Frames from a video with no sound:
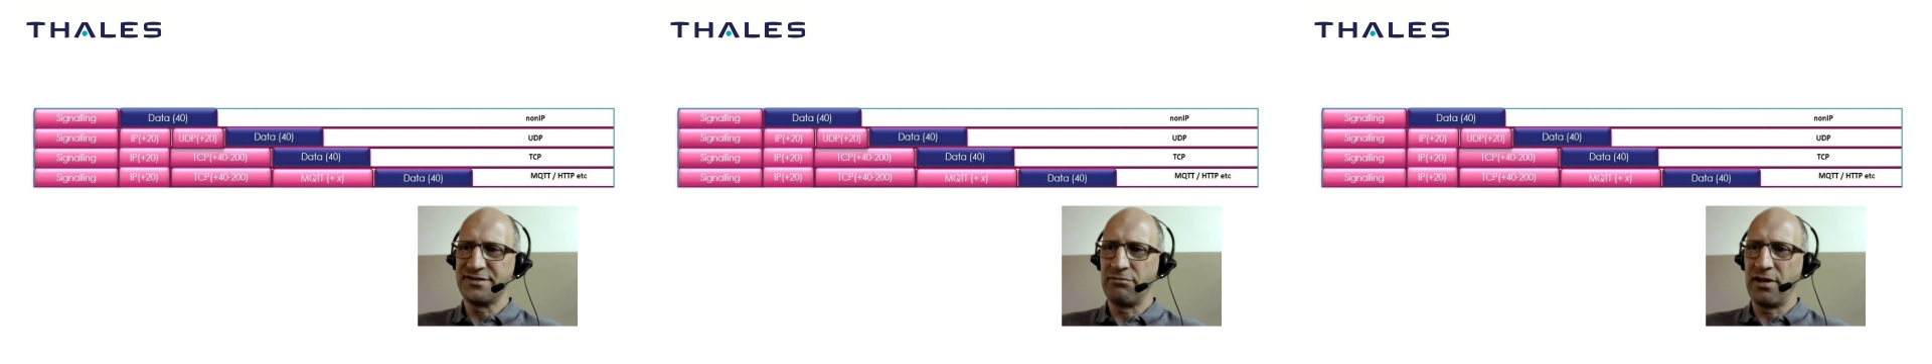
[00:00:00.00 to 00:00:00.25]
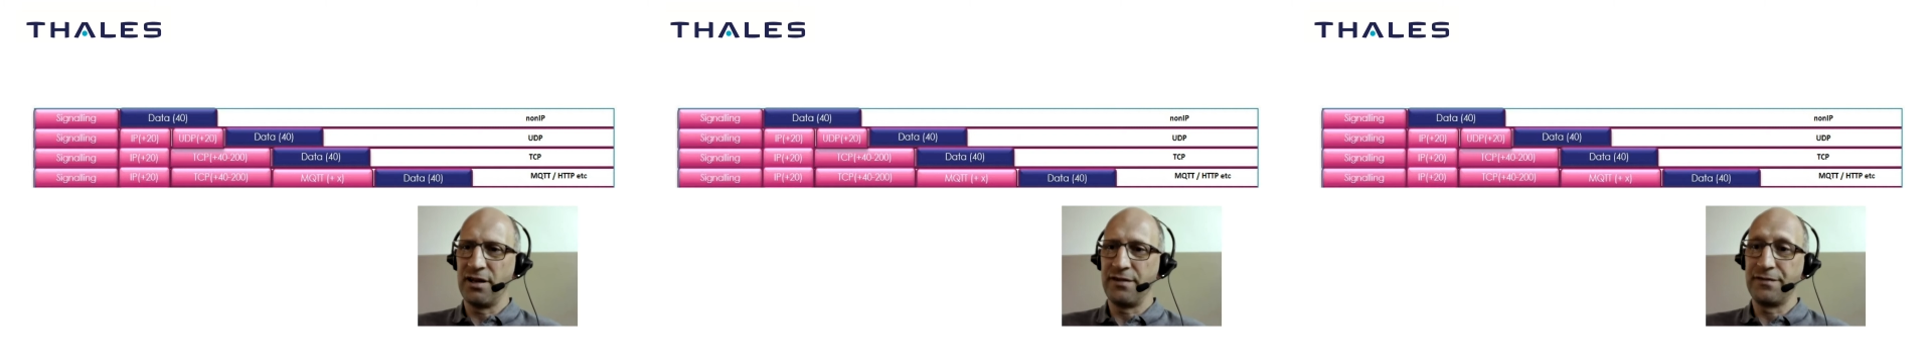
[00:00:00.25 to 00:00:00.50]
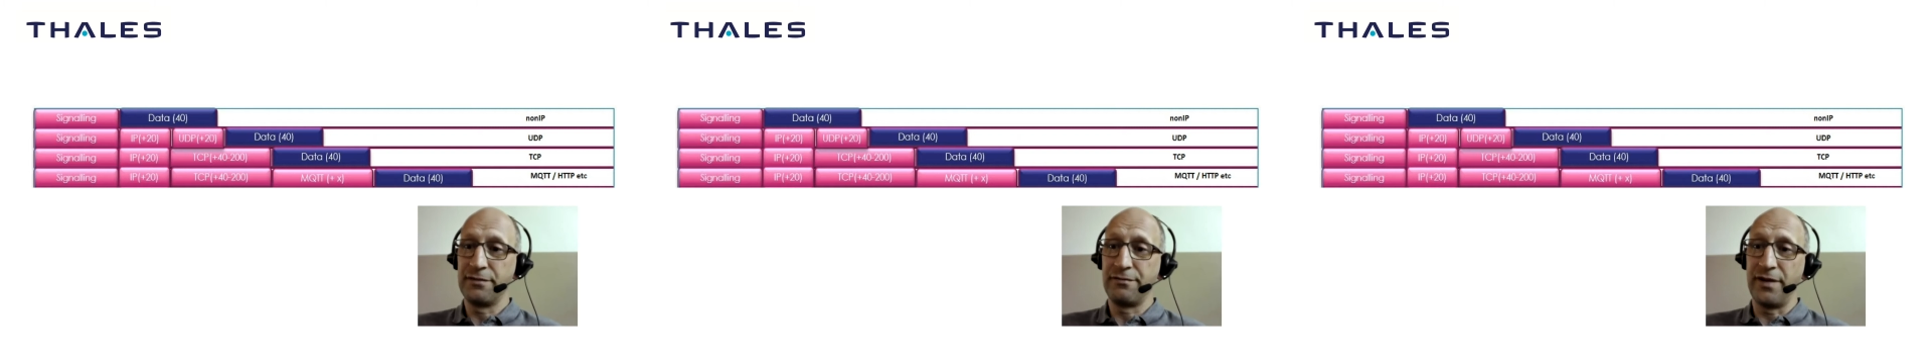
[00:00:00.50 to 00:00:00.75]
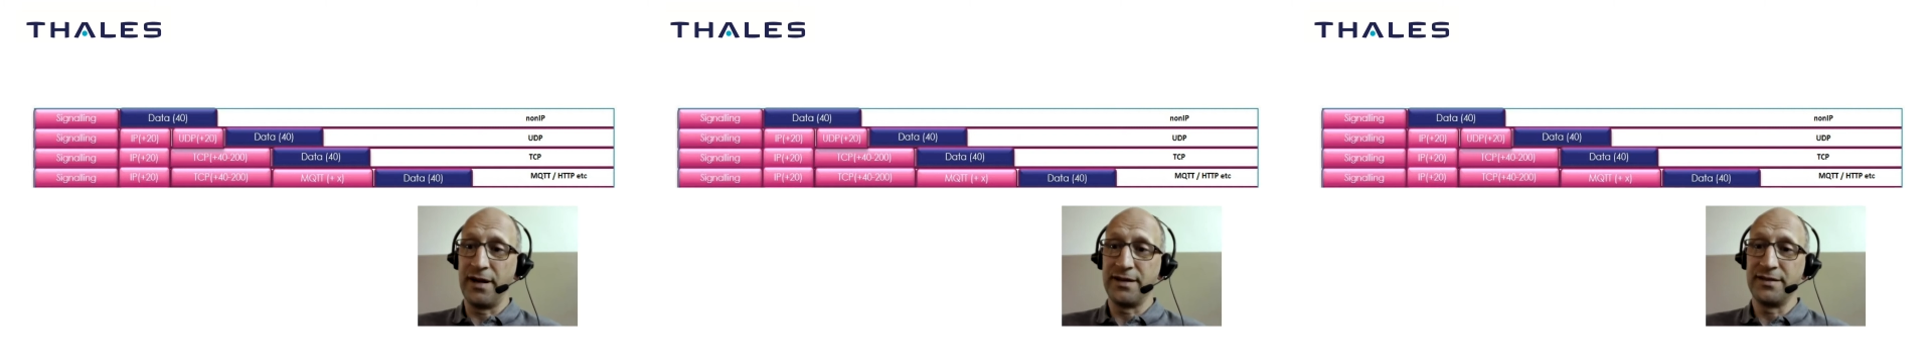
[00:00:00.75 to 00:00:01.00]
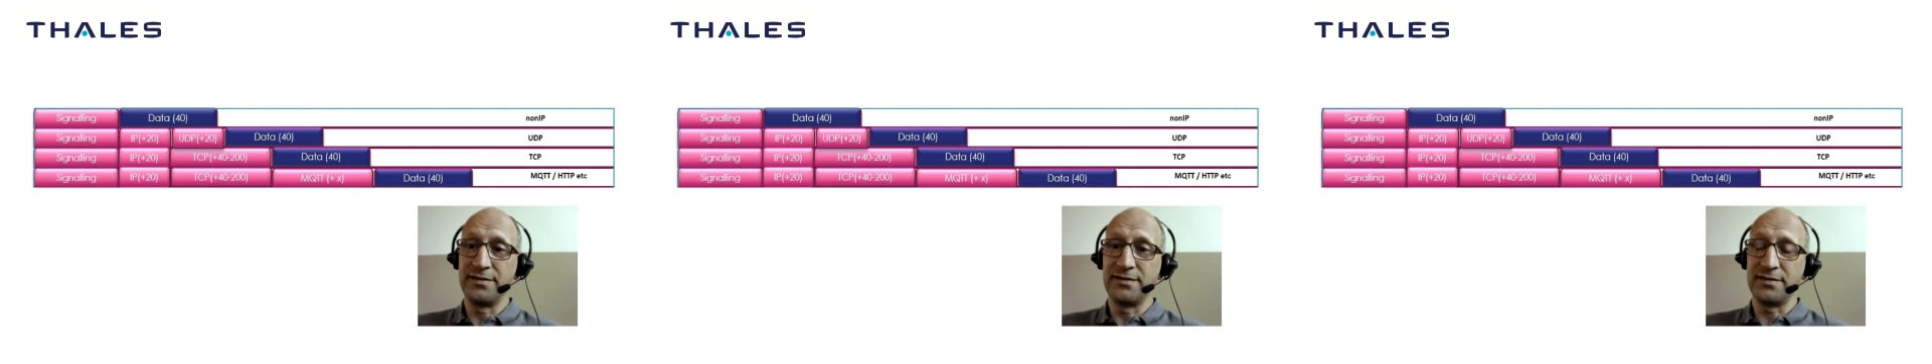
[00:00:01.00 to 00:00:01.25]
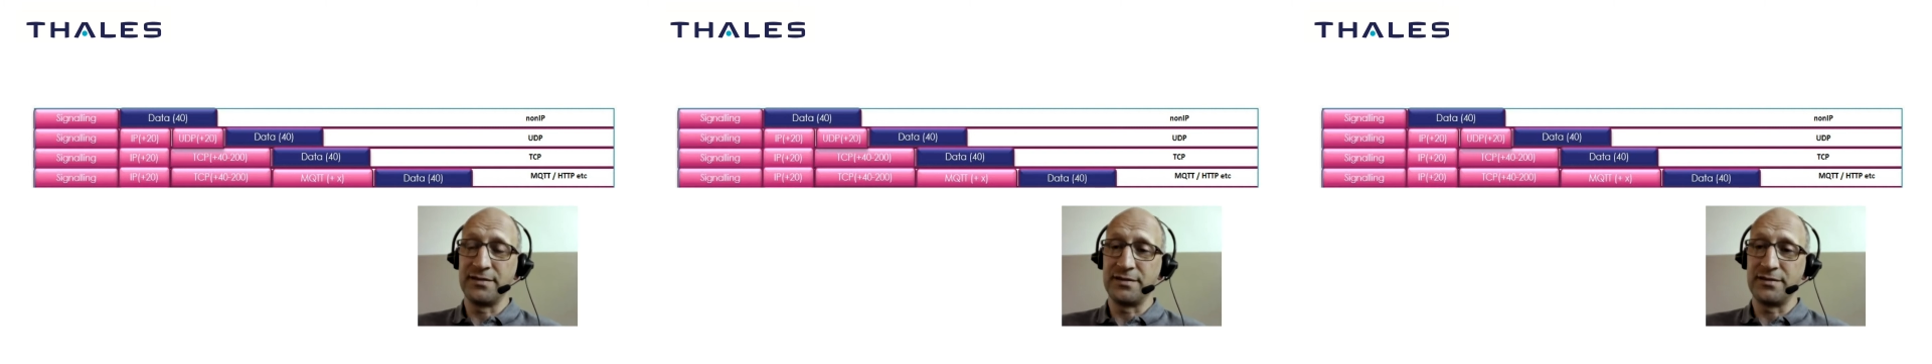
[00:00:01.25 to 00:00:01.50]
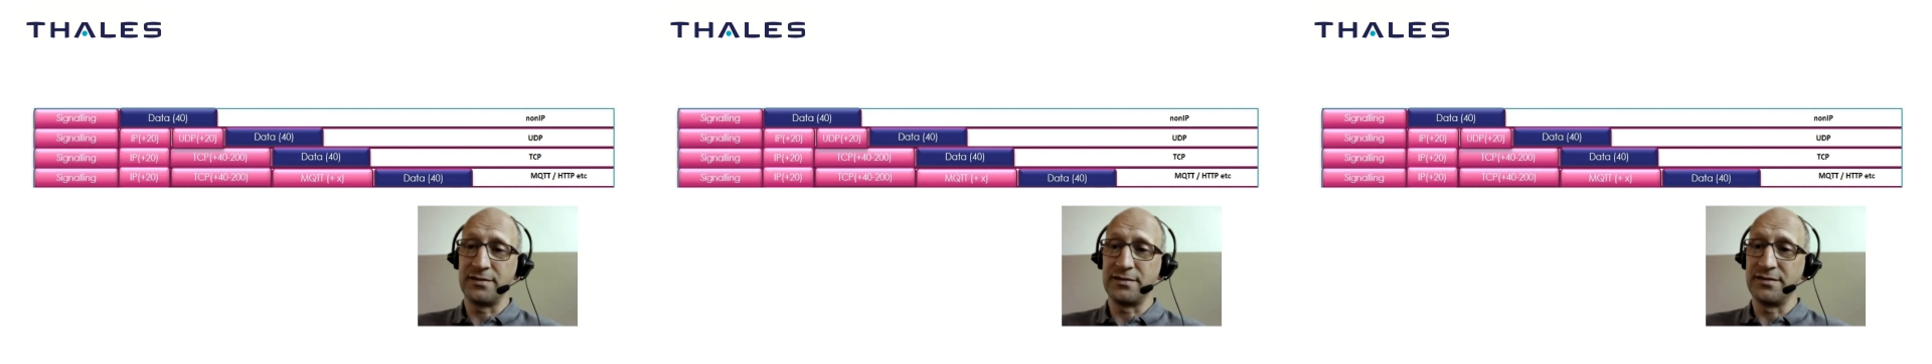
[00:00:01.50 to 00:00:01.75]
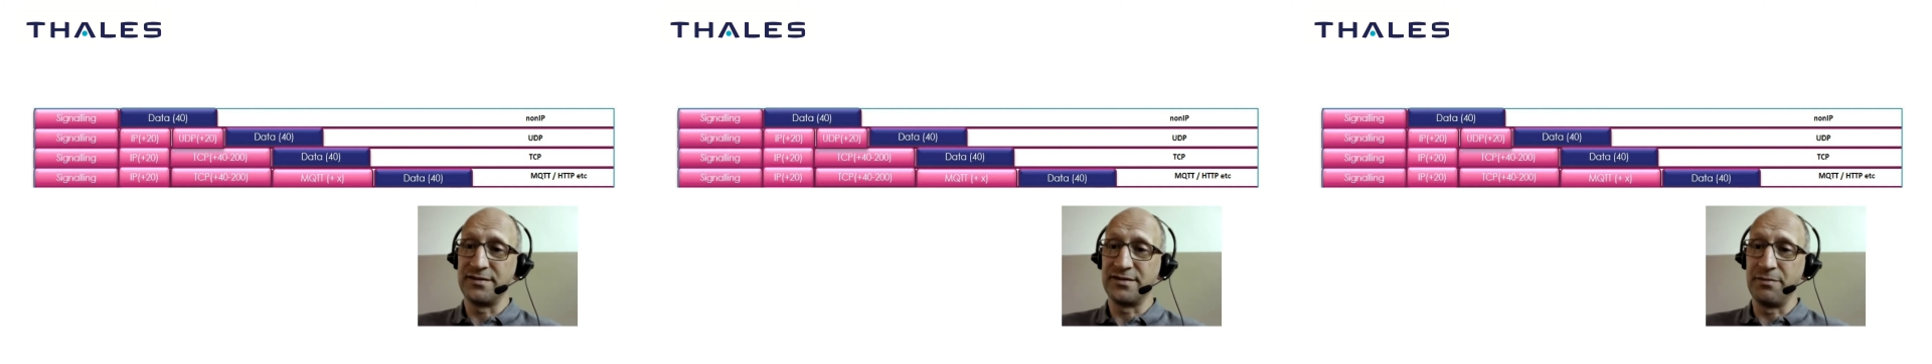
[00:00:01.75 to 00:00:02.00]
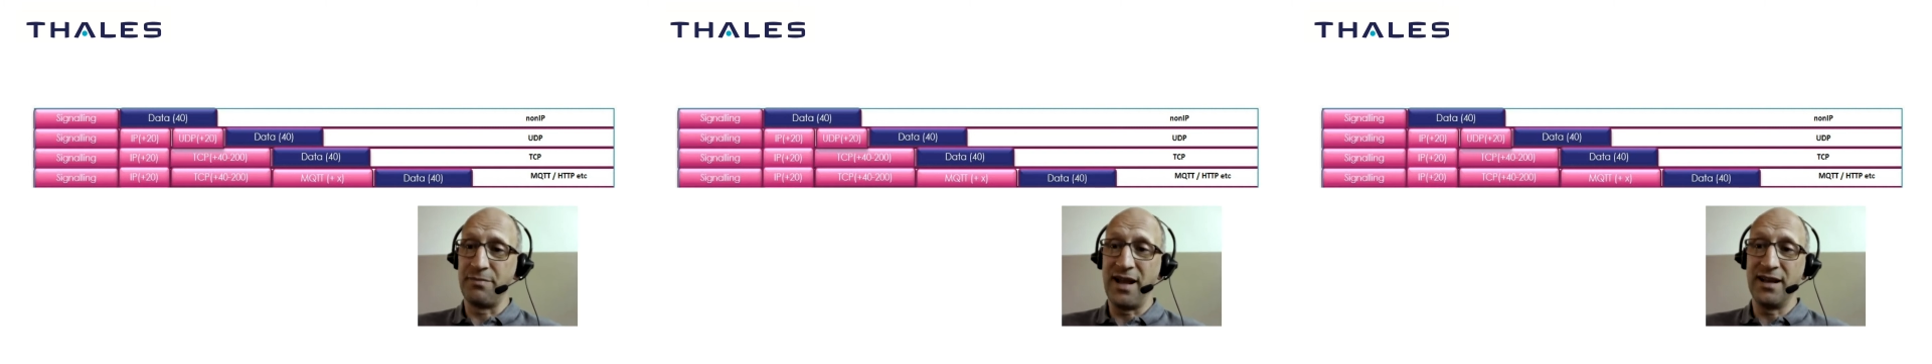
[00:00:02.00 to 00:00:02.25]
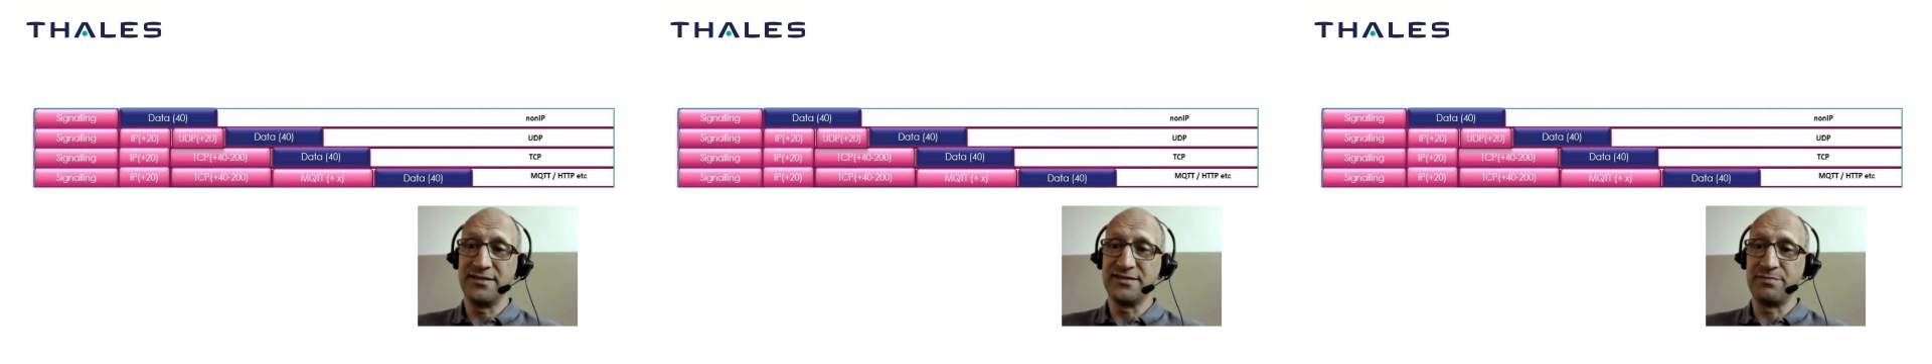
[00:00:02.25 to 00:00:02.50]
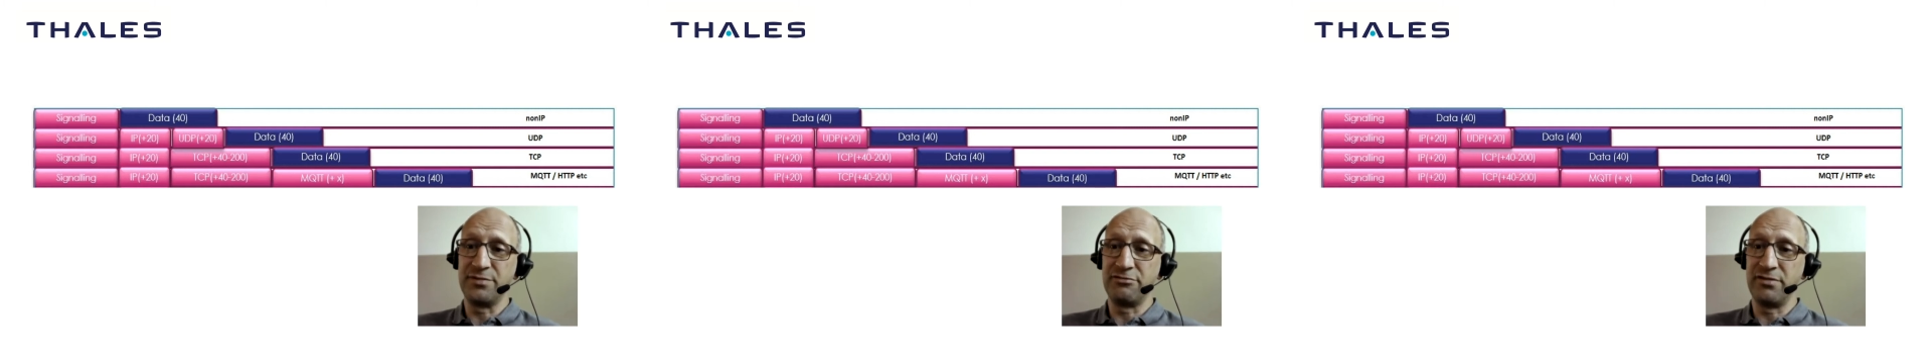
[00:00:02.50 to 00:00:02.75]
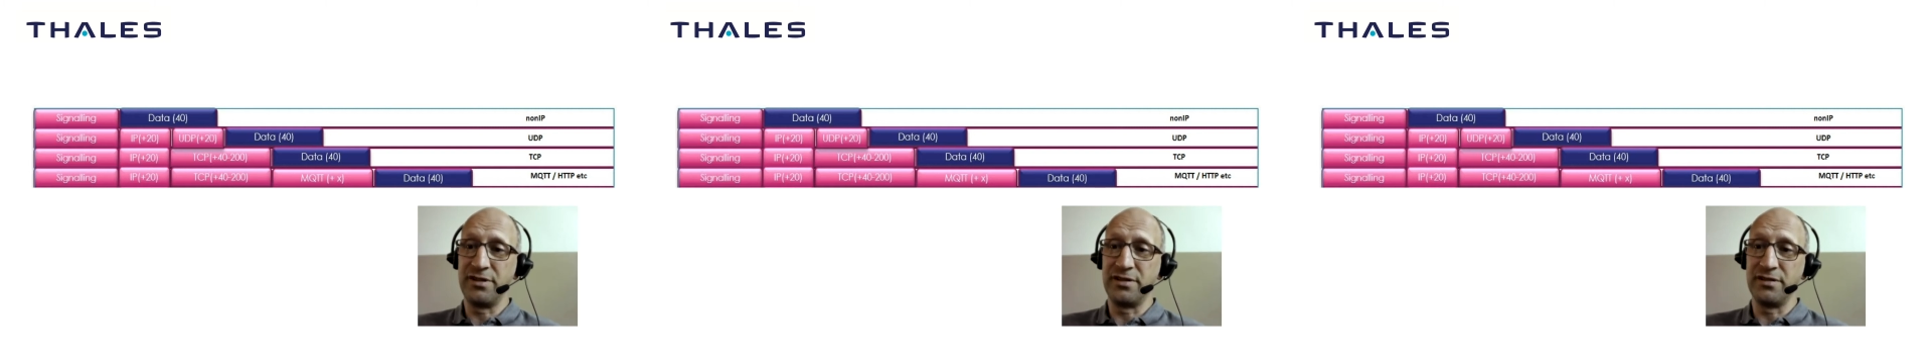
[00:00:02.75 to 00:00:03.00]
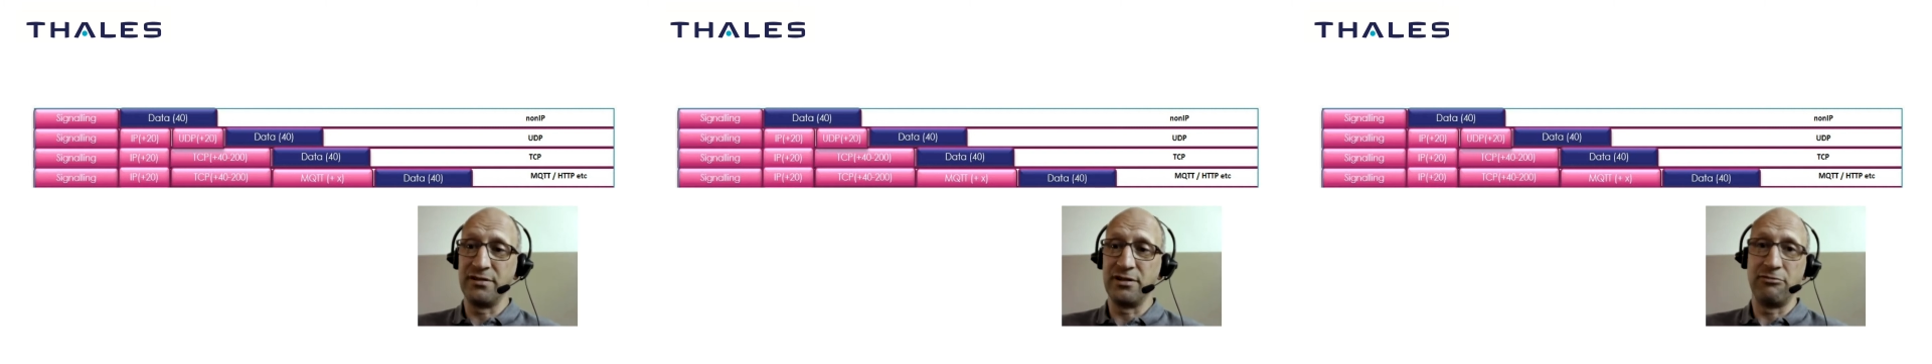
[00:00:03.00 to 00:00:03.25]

we have to find the balance between